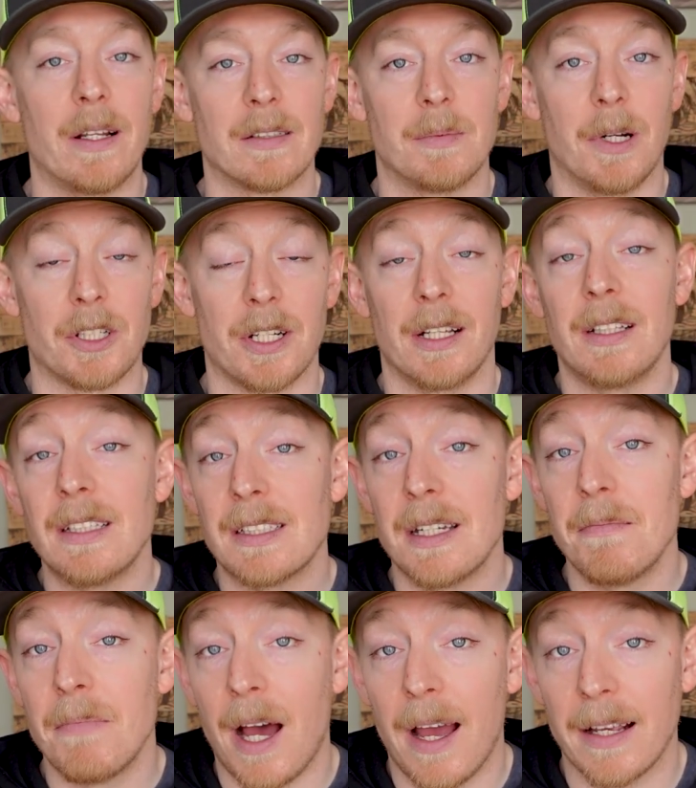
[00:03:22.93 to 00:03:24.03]
as much, at least
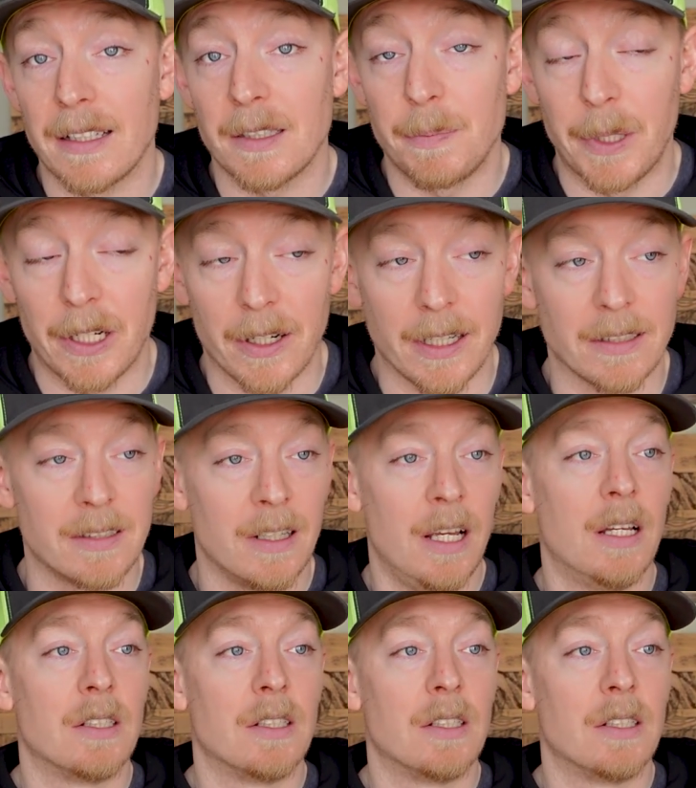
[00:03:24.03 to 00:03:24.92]
in my experience.